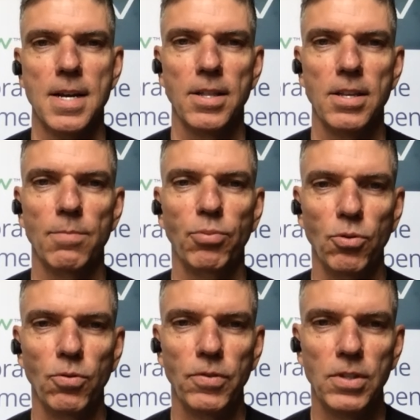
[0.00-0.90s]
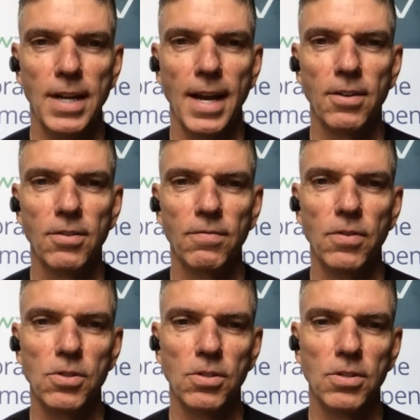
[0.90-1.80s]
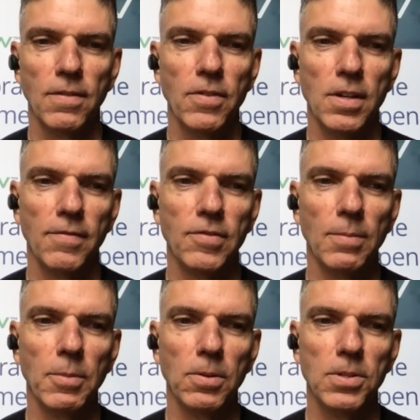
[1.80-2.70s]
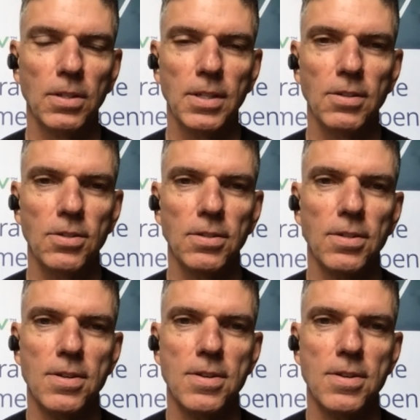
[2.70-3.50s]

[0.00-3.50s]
approved standard versions of some of those extensions?